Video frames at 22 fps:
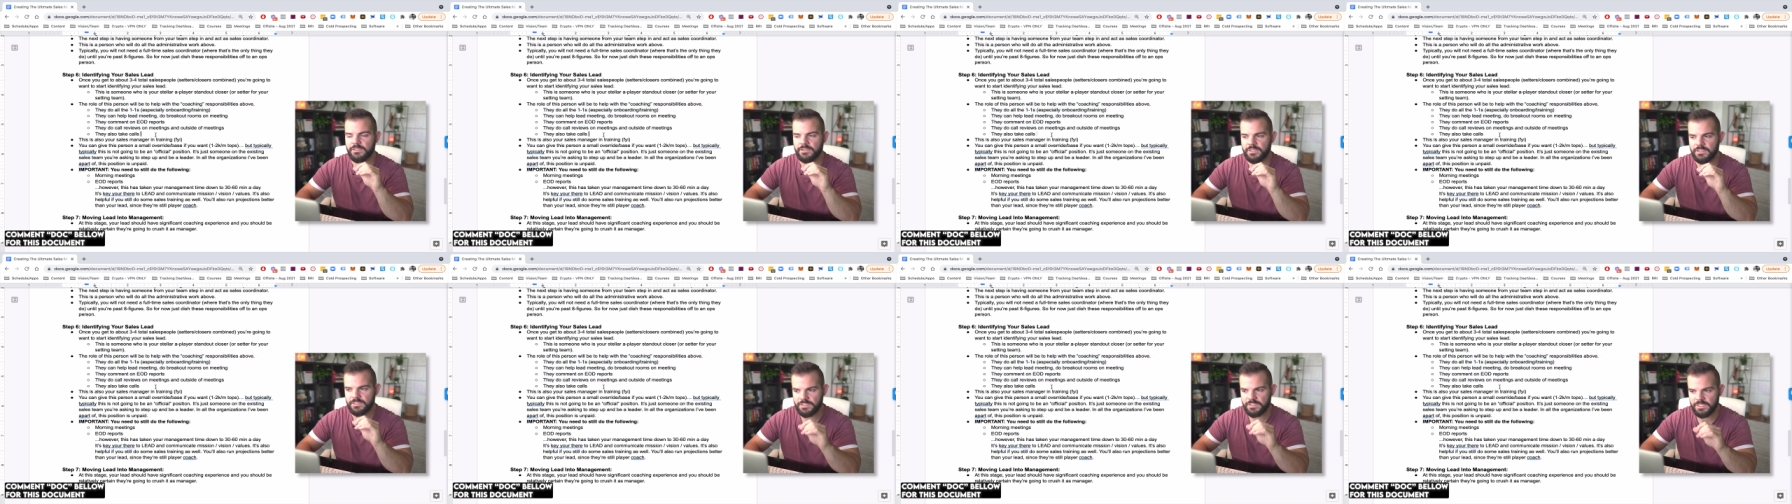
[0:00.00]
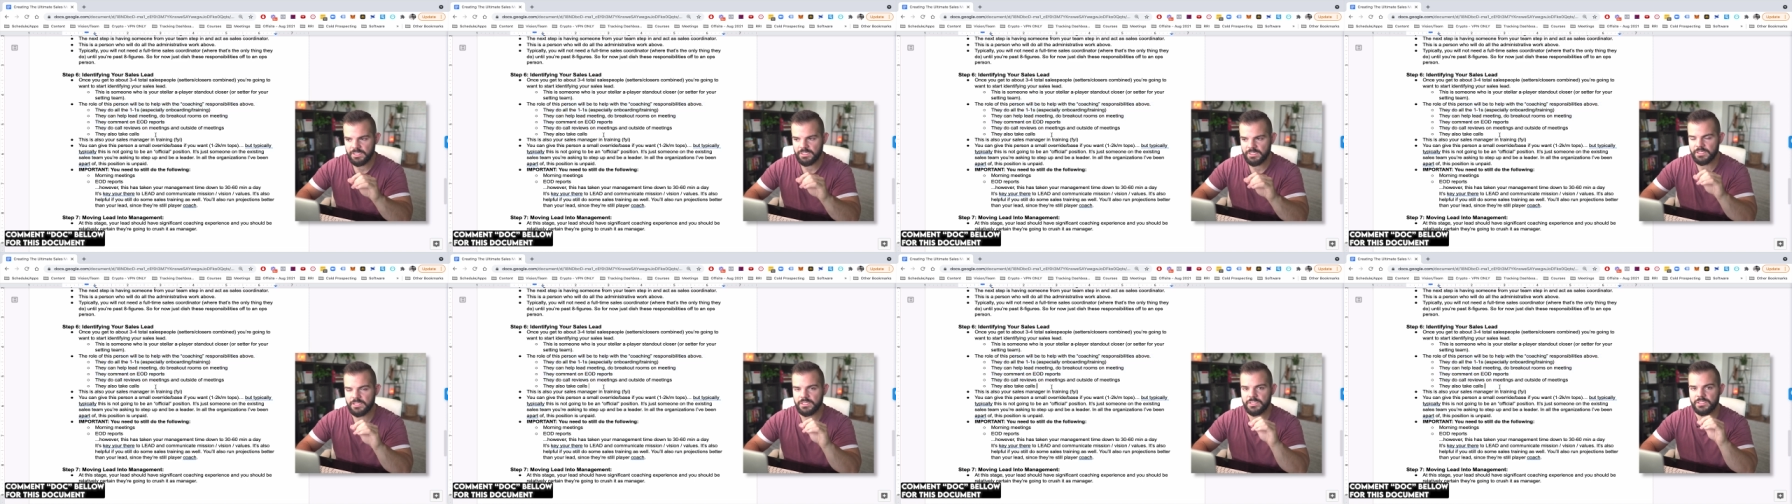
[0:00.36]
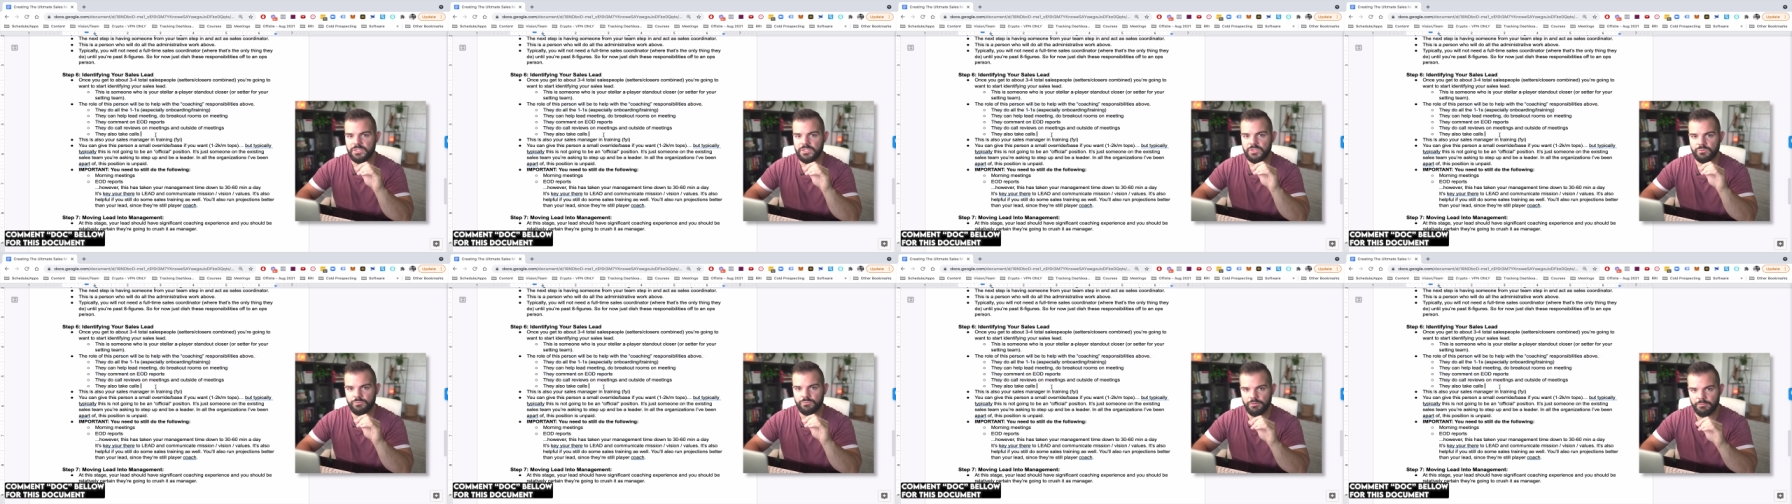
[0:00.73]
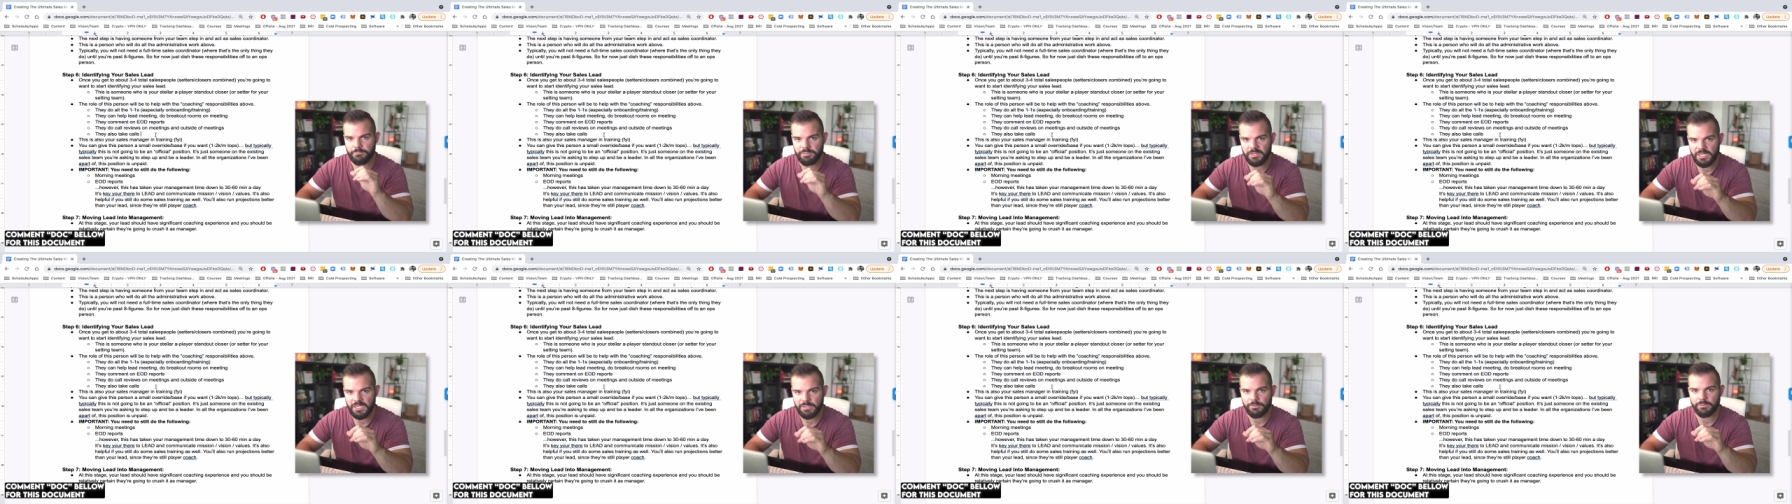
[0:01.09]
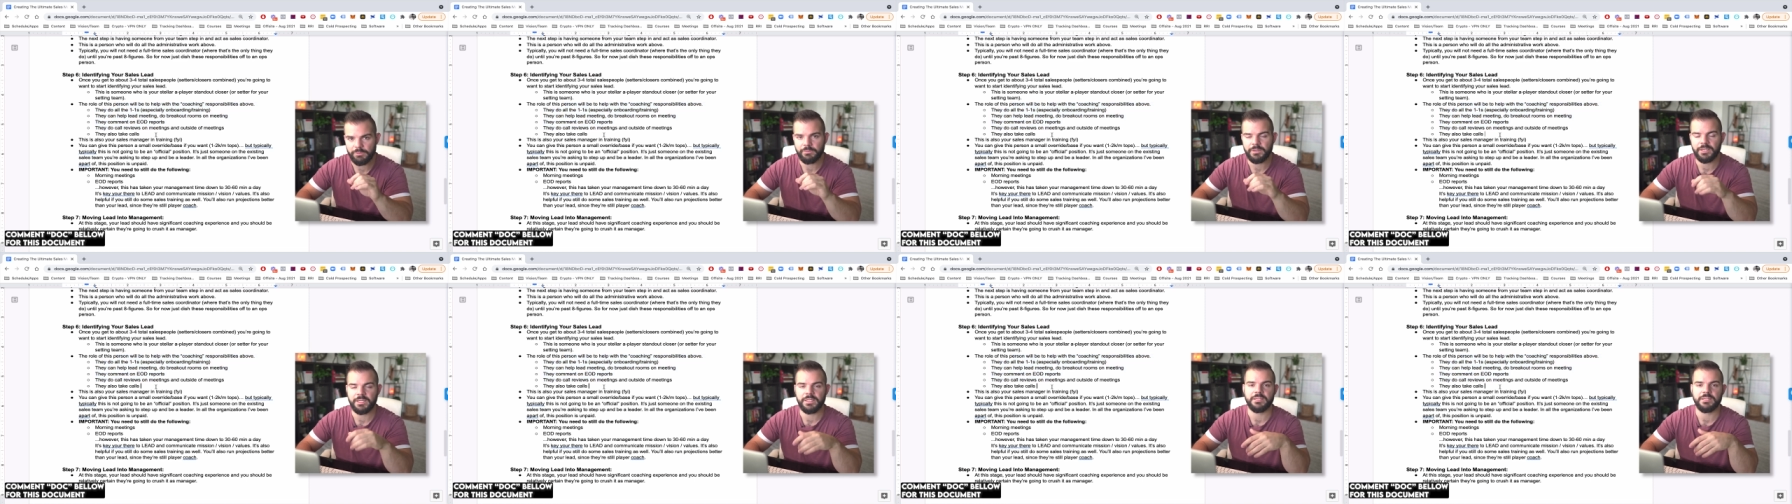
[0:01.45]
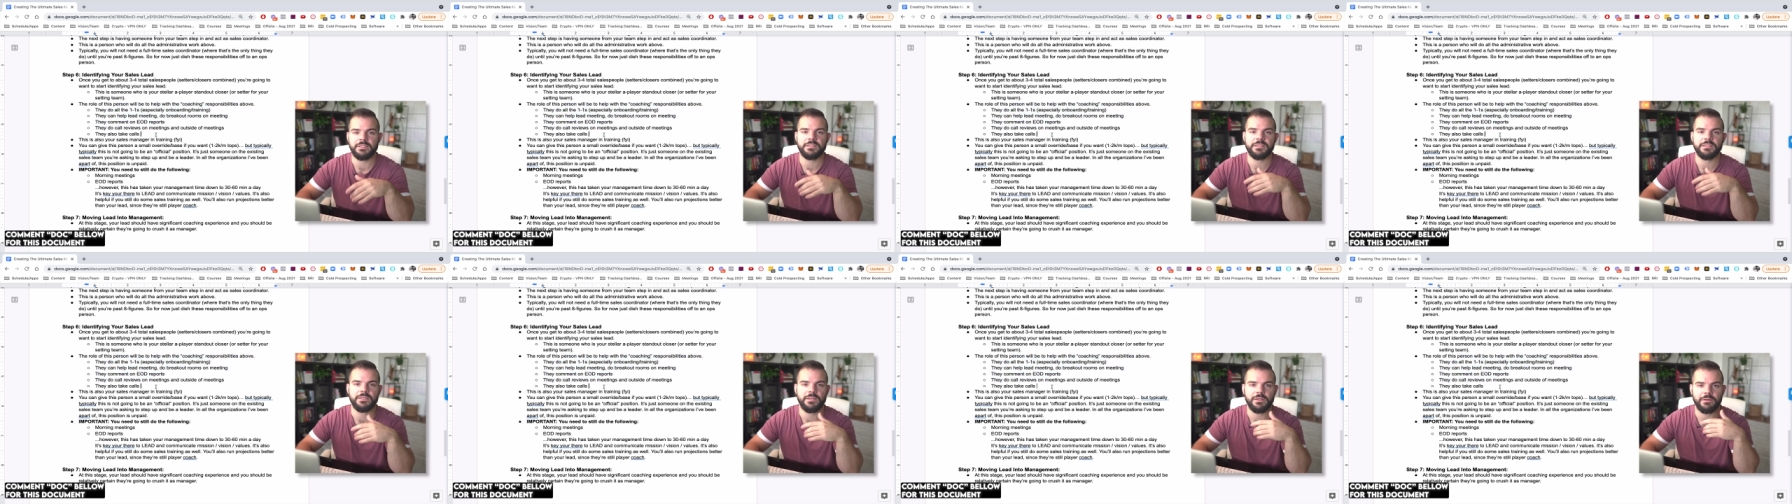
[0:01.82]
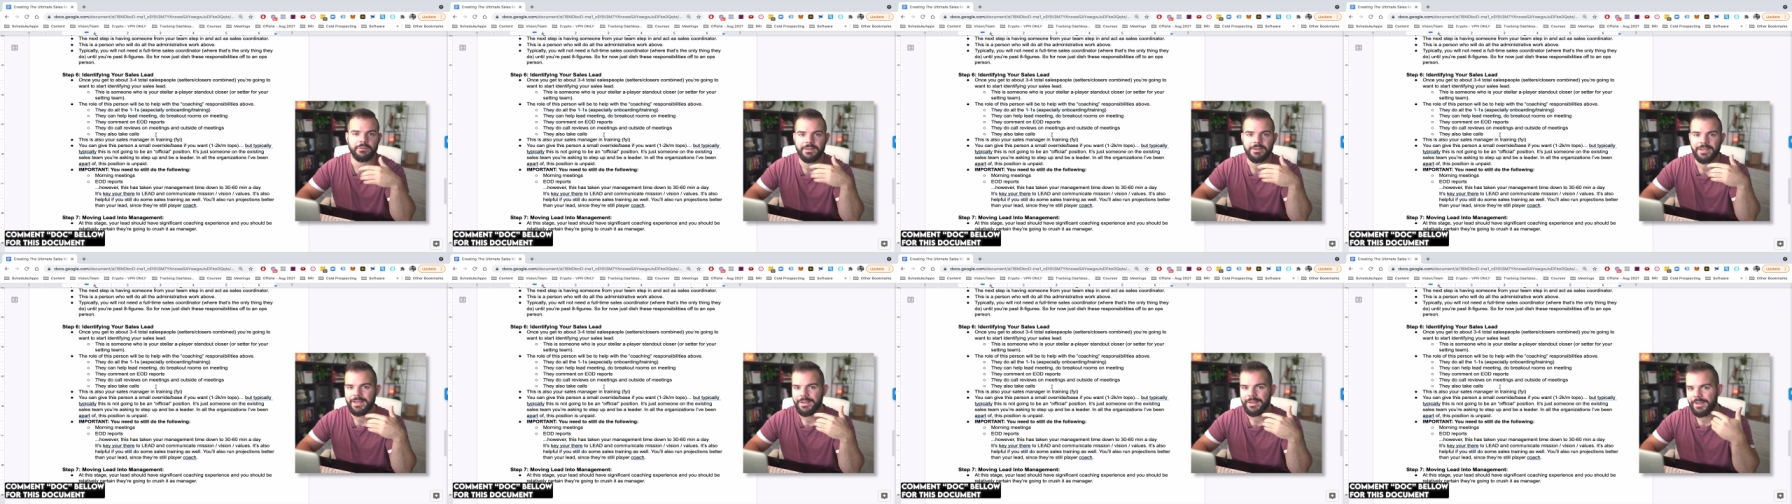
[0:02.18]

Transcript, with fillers: the tedious, repeatable ones, you know,